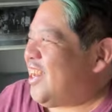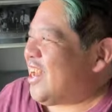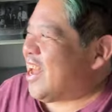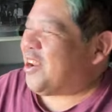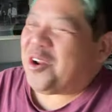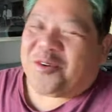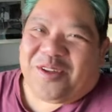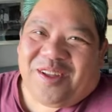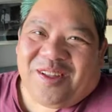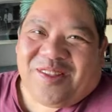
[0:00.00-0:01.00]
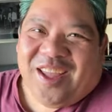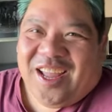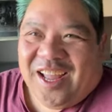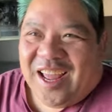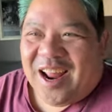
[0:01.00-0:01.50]
And you know,
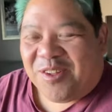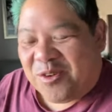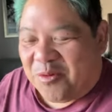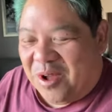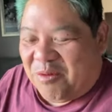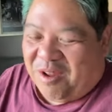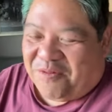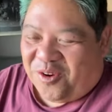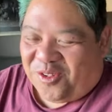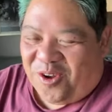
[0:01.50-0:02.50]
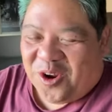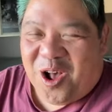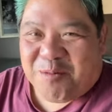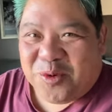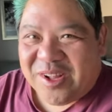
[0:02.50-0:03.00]
so when I first saw it a
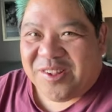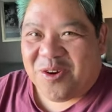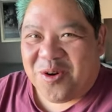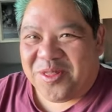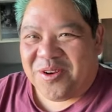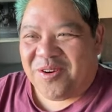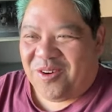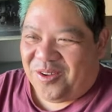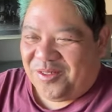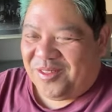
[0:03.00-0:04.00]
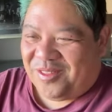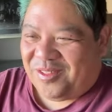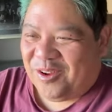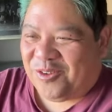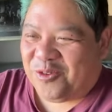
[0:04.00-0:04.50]
couple weeks ago on
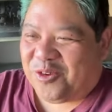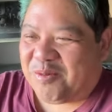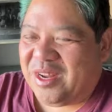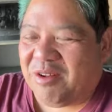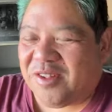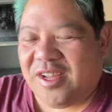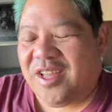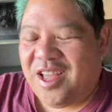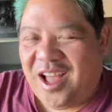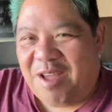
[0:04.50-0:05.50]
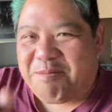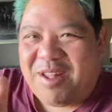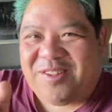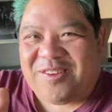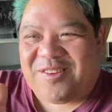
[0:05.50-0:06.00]
their social media, I was like, I
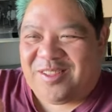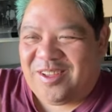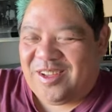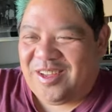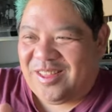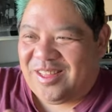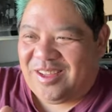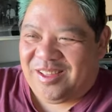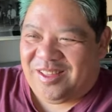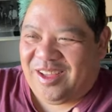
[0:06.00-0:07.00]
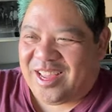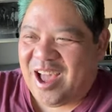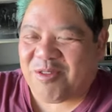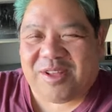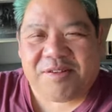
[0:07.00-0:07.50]
messaged the
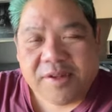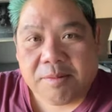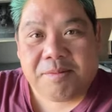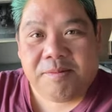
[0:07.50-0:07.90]
account and I was like,